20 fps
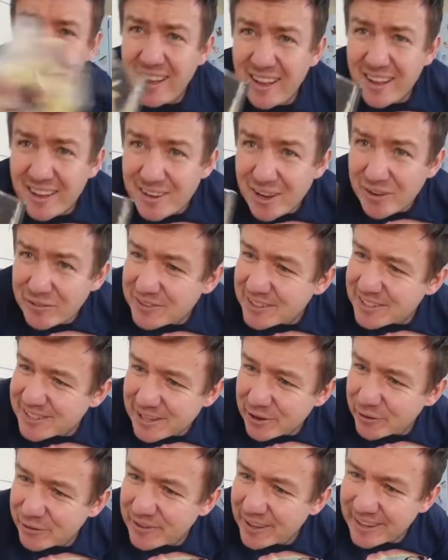I love
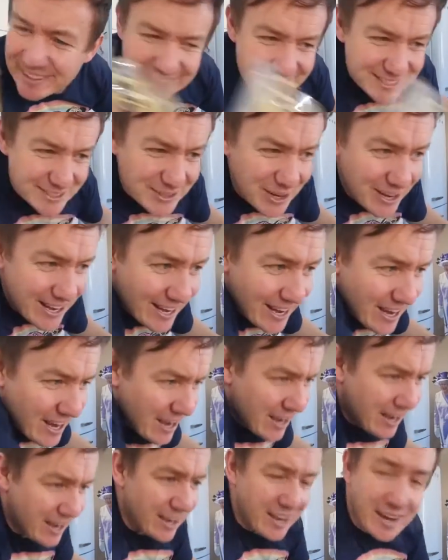this little thing, that's great.
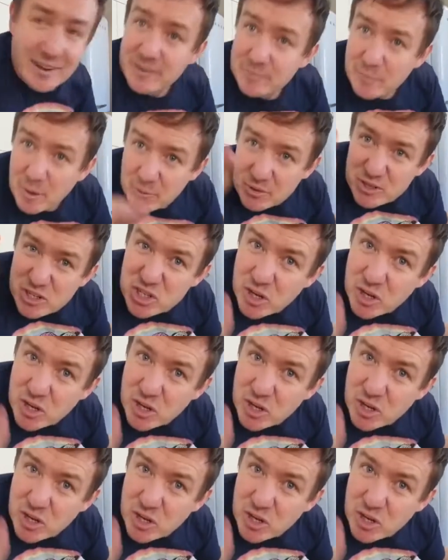And remember,